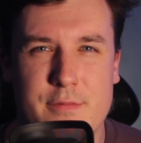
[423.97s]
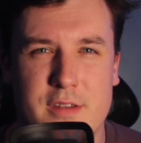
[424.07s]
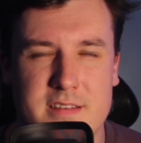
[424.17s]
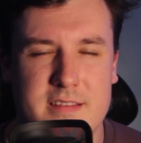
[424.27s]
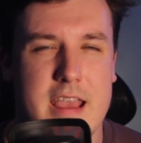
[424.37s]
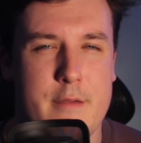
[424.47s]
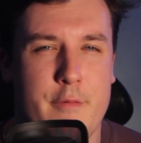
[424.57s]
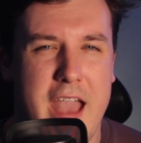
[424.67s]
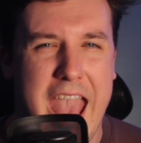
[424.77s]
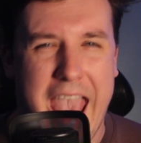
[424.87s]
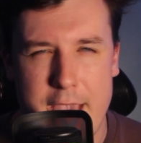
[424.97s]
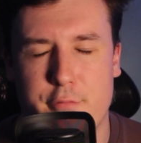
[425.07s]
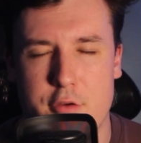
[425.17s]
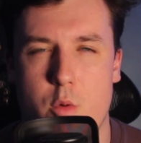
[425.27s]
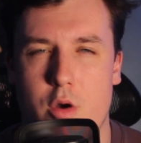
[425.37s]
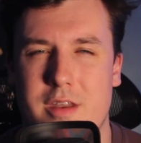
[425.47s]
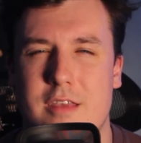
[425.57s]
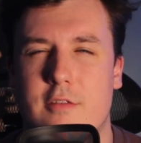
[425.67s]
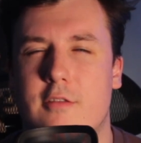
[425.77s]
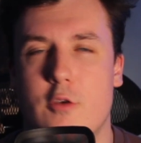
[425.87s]
to save everyone
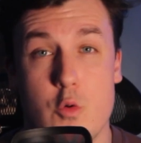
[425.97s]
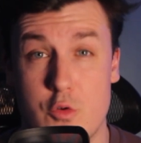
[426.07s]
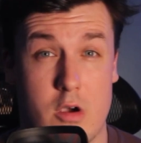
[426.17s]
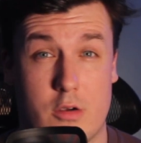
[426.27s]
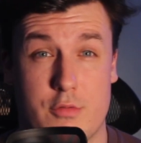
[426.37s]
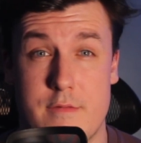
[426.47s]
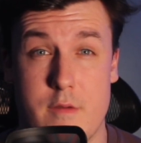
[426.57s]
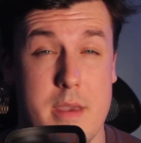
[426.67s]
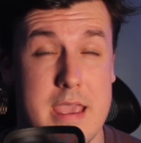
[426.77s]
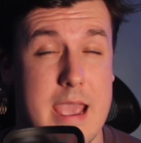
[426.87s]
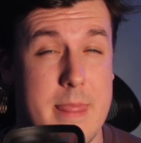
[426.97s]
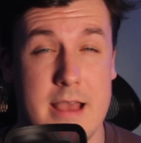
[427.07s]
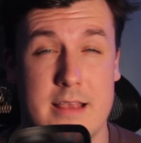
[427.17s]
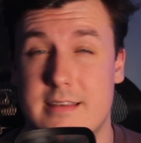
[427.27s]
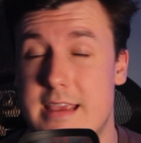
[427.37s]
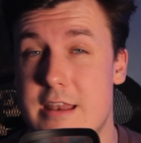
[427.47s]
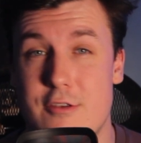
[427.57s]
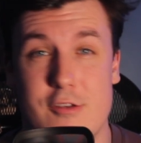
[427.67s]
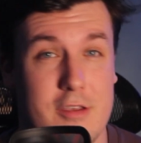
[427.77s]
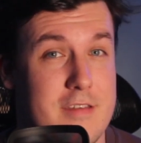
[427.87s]
is so Doctor-y for me, and that scene
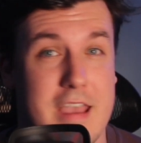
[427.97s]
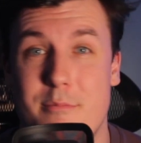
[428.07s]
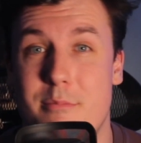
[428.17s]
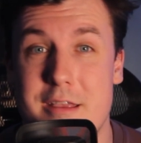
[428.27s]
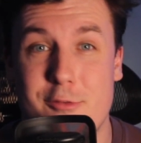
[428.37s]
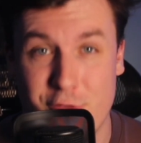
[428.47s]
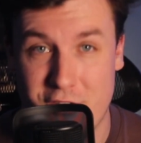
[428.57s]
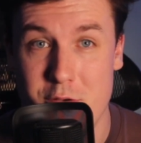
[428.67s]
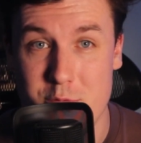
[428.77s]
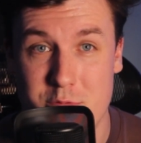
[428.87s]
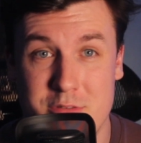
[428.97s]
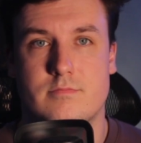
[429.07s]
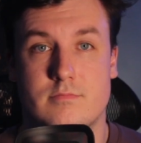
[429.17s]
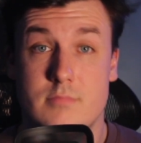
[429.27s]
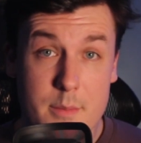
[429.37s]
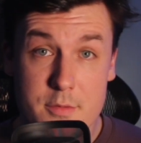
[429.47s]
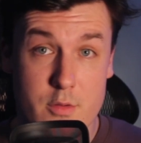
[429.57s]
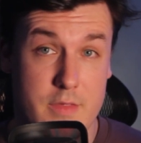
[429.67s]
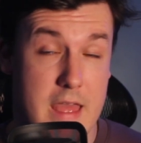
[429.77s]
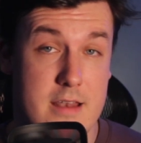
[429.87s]
just gave me chills. The
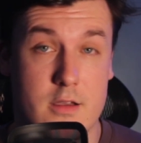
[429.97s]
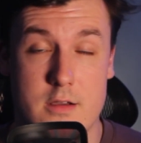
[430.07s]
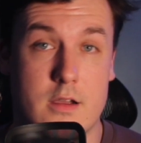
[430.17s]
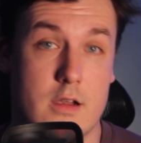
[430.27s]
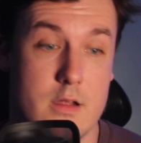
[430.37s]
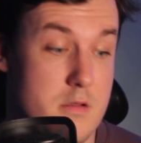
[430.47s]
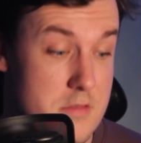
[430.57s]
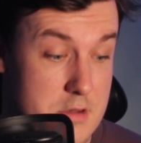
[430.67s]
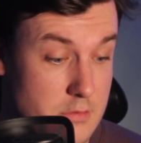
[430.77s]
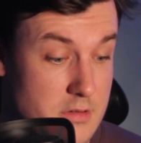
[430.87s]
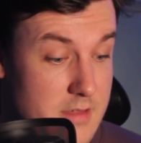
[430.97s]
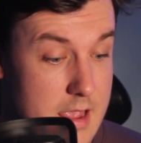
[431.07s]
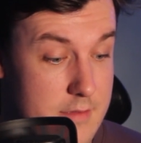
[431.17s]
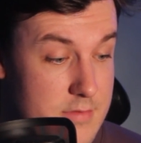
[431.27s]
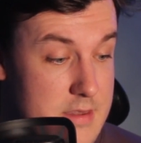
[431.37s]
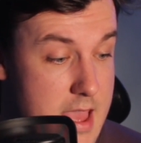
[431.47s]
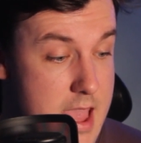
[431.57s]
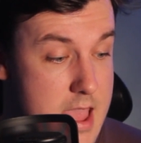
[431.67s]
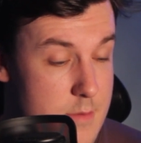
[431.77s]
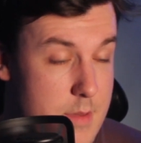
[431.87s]
episode then concludes, the Doctor saves the
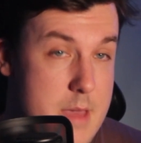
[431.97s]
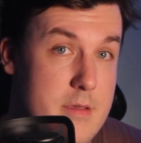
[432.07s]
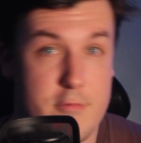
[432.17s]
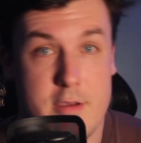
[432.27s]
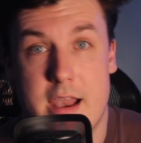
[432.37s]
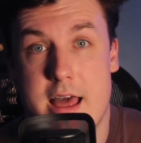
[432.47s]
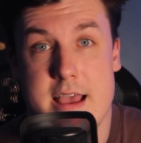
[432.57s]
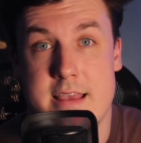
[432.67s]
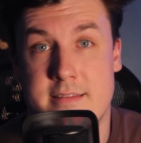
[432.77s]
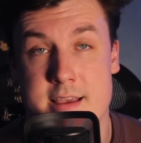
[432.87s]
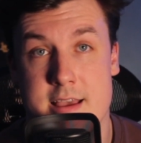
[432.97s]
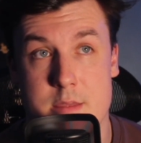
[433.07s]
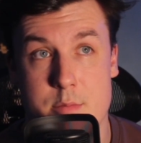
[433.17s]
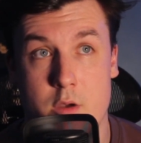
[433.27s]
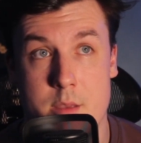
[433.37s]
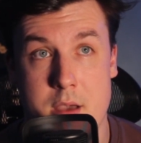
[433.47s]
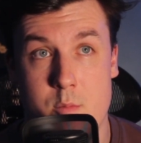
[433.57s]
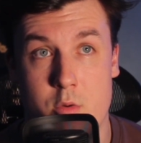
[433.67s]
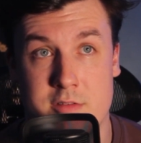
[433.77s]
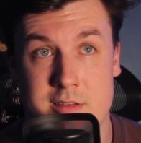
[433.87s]
day, the babies realise the
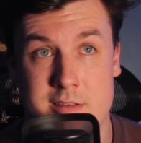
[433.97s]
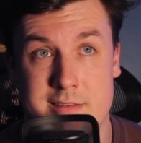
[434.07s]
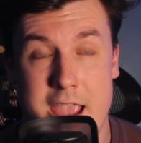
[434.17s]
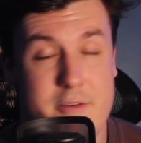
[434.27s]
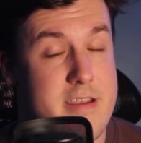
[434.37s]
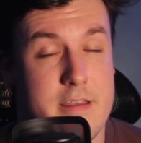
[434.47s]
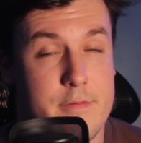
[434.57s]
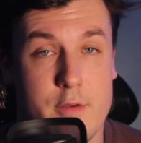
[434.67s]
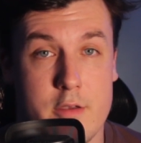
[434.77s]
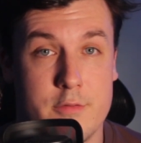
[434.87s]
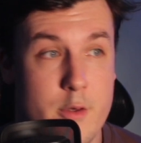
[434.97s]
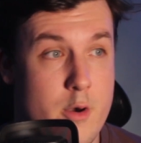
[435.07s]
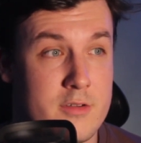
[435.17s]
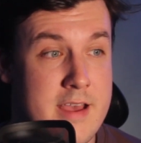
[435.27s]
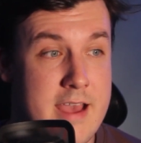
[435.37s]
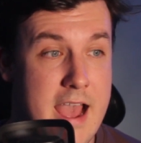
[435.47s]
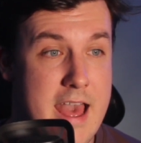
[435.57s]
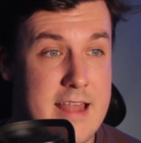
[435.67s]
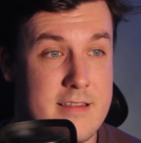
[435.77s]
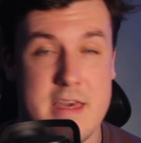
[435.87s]
bogeyman wasn't as scary as they first thought,
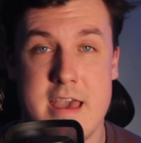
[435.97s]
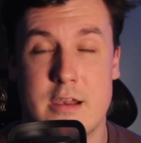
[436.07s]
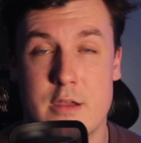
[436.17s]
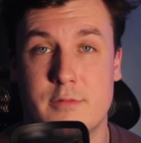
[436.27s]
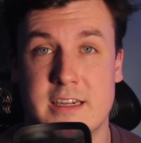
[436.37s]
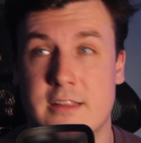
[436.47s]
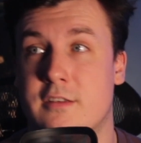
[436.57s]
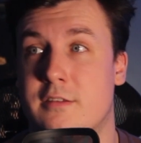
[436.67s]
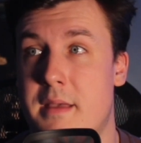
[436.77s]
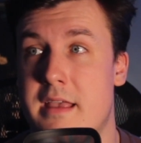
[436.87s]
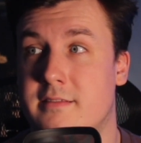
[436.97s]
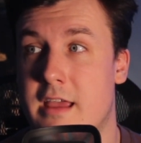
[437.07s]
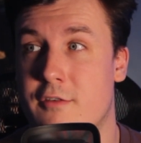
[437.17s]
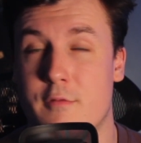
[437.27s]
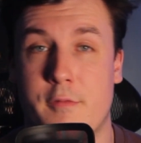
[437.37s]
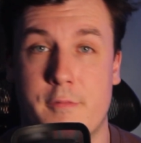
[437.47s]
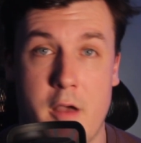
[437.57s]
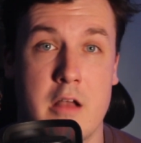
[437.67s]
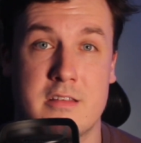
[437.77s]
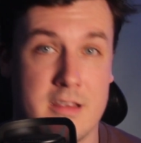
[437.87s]
and their lovely little space station
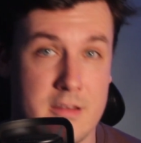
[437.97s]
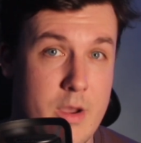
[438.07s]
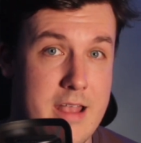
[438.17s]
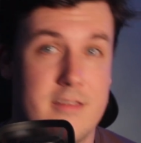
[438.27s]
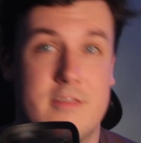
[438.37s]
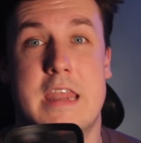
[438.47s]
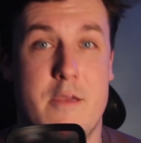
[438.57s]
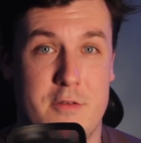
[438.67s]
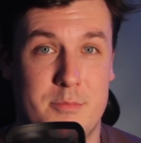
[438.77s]
farts its way to the nearest